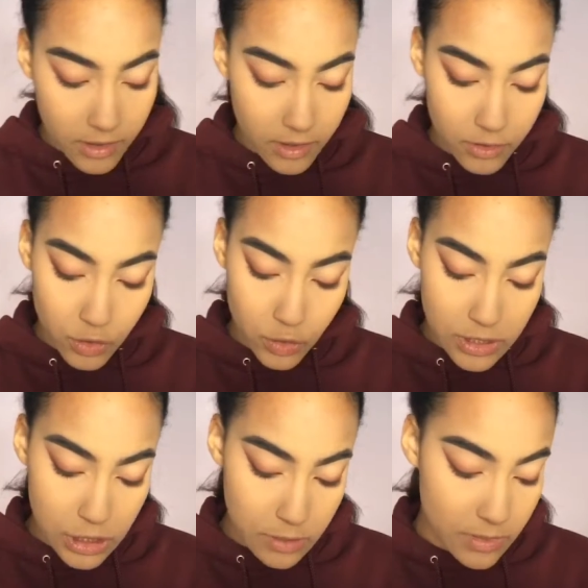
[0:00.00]
Gonna do
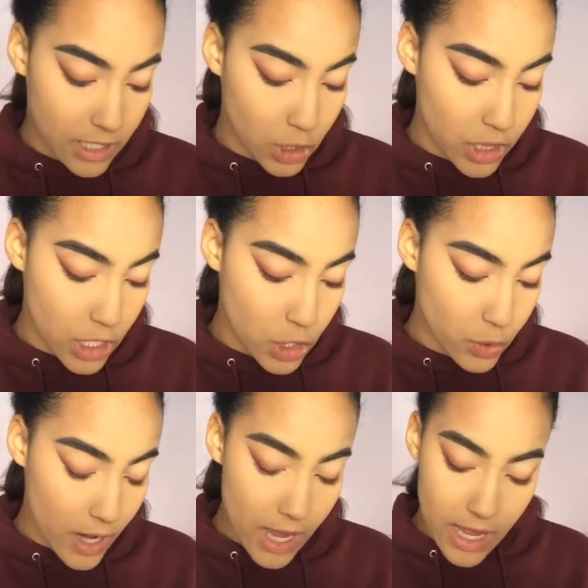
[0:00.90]
the same thing on the
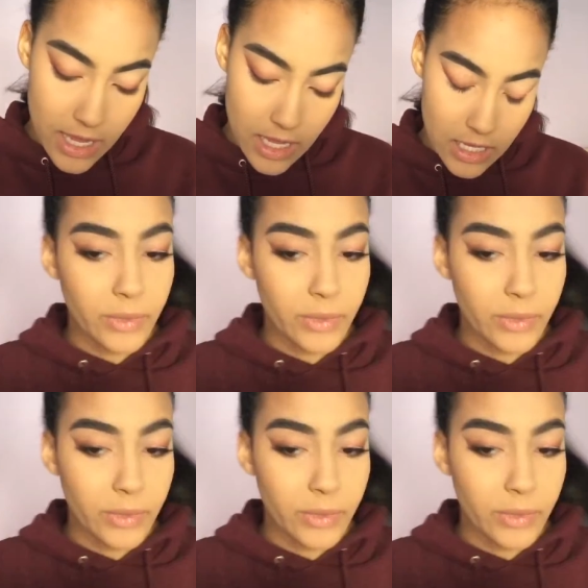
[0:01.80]
other eye.